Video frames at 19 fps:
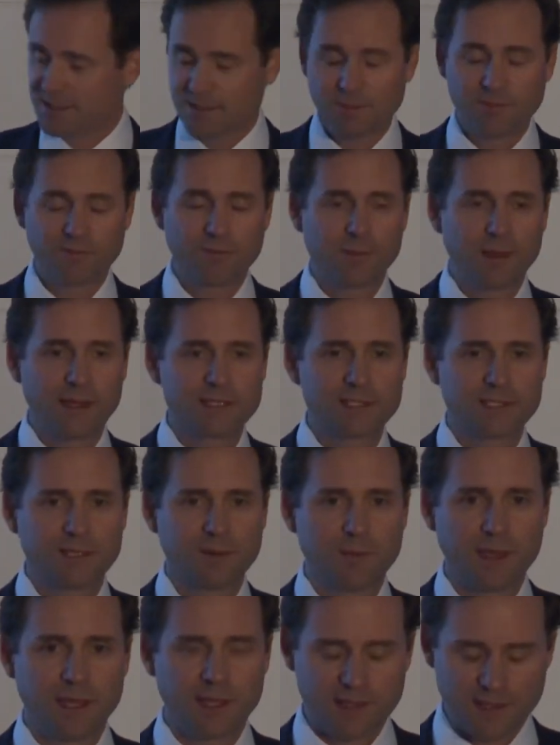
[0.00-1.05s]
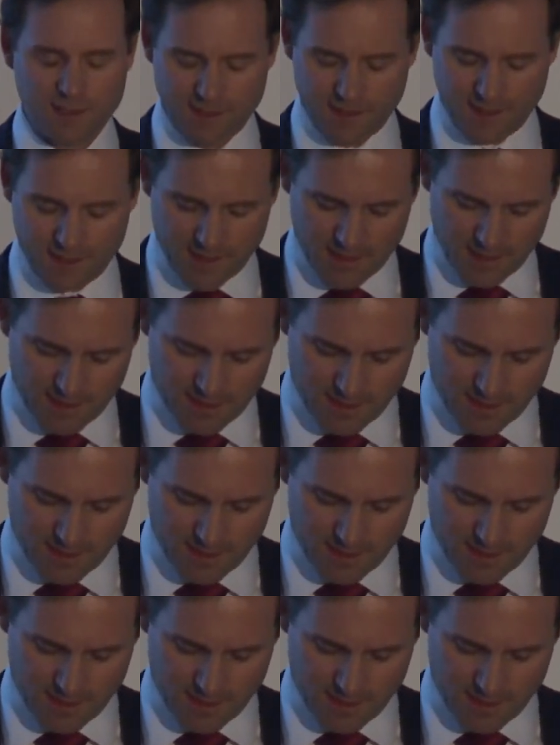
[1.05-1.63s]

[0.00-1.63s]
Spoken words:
some information about the